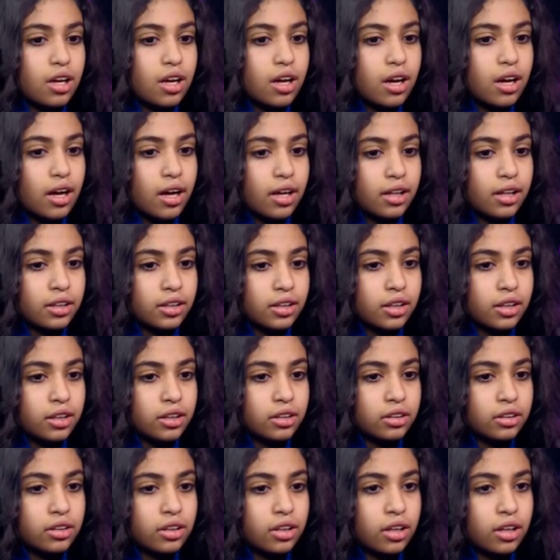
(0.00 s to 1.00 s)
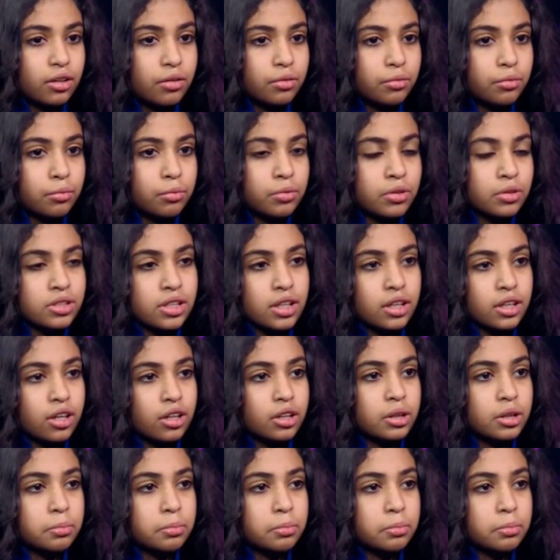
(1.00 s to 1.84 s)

And then once I got